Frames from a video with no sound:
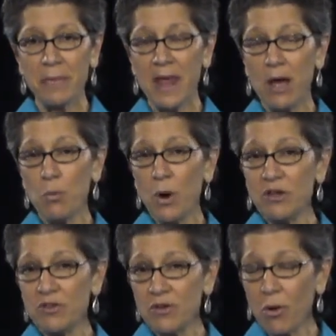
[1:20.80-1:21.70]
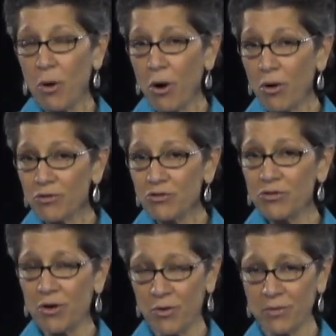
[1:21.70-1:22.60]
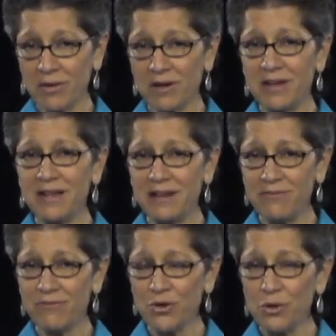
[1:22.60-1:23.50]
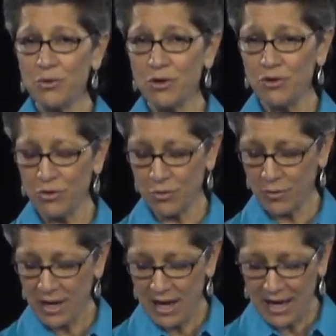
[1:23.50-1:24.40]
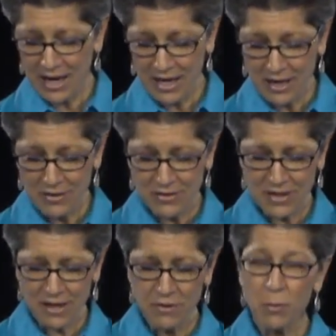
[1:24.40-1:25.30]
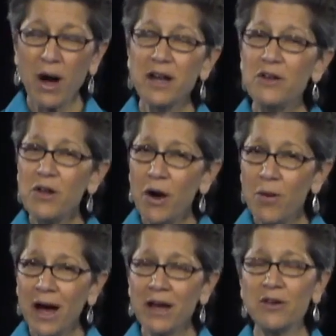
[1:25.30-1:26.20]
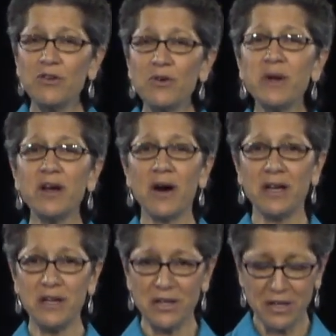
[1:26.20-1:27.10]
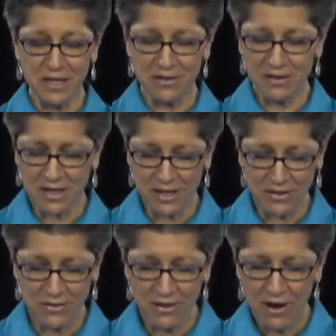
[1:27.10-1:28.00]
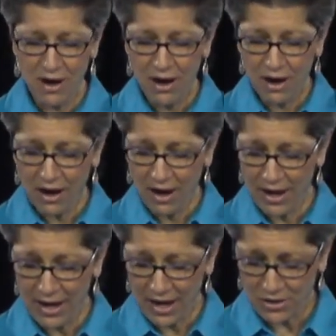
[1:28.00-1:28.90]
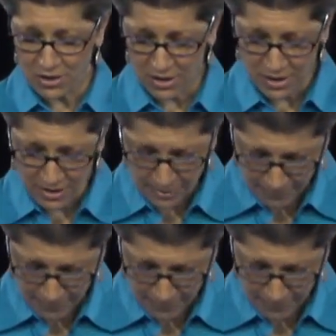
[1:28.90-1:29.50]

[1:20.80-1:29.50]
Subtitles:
And what's also for you to do is, if you want to know how you're doing on each of these keys, I actually